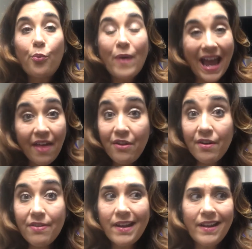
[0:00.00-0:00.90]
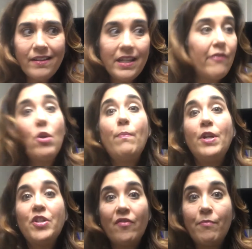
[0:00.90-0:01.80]
rather than give you a
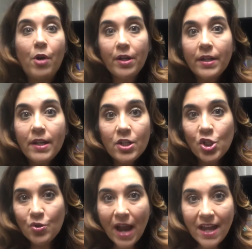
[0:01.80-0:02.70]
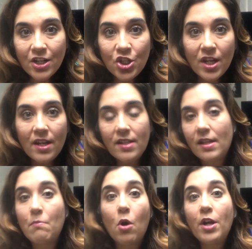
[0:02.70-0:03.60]
bunch of marketing strategies
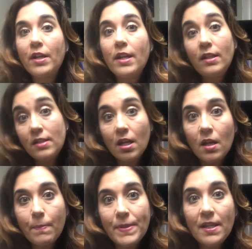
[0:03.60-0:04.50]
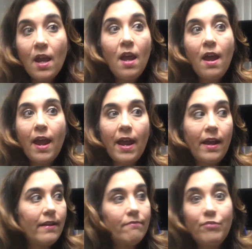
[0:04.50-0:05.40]
and marketing tips
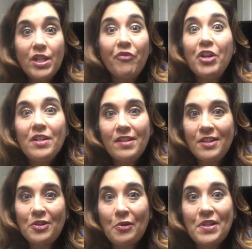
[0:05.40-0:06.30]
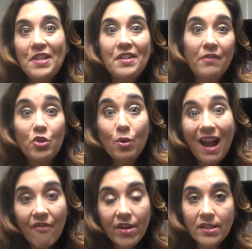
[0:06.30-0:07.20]
and different sources of
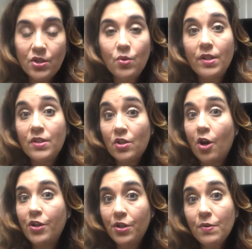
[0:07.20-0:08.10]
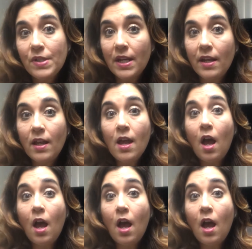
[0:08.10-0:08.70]
traffic that you can start using,